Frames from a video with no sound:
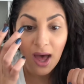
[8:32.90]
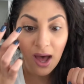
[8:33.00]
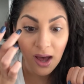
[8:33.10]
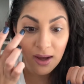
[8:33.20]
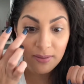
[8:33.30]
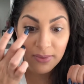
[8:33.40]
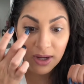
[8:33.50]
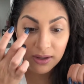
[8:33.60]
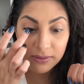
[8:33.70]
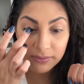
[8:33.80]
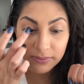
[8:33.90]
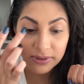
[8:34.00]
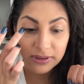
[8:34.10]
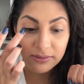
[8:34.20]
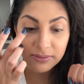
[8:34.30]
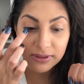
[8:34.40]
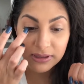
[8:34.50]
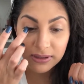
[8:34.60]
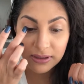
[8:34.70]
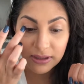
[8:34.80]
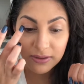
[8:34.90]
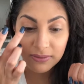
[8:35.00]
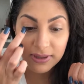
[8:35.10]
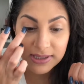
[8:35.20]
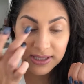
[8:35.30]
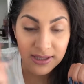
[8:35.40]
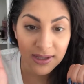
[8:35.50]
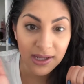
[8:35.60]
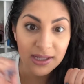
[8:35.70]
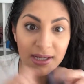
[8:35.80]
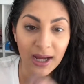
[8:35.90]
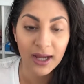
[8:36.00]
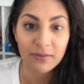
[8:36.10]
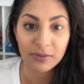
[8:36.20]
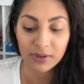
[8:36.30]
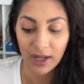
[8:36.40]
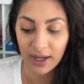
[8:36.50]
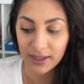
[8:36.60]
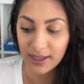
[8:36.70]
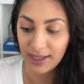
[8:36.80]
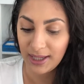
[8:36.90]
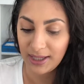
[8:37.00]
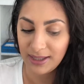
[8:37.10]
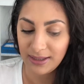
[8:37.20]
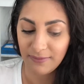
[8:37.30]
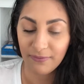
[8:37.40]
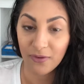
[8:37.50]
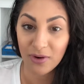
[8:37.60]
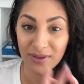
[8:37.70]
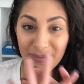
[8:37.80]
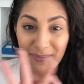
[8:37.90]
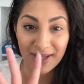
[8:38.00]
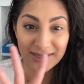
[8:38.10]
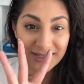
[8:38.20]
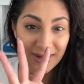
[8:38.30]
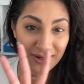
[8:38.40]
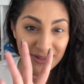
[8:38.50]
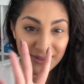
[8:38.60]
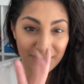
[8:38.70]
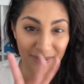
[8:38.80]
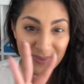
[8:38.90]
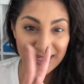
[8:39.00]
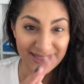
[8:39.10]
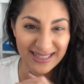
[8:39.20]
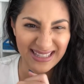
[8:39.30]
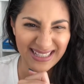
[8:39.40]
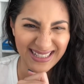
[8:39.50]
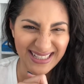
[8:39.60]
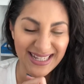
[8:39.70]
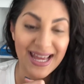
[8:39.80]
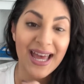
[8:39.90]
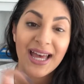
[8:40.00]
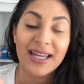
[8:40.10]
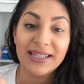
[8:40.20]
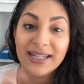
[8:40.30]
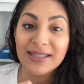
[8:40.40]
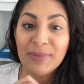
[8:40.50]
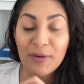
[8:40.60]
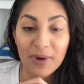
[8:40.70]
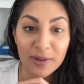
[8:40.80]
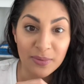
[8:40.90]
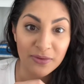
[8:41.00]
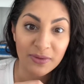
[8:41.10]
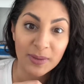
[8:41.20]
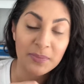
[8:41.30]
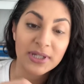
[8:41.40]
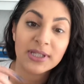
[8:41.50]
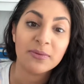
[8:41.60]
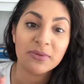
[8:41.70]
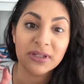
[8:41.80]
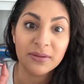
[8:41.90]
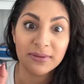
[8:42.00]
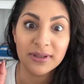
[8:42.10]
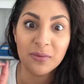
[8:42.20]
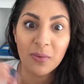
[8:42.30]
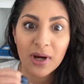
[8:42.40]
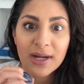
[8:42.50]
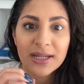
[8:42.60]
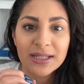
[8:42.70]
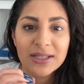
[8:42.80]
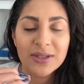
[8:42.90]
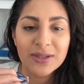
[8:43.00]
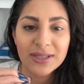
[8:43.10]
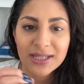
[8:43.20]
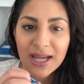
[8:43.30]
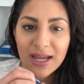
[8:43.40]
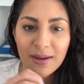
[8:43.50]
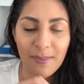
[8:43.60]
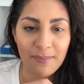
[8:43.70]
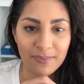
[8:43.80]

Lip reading: On a really crazy night, I will add a 4th mascara to the mix, and that is my waterproof one because I really want it to stay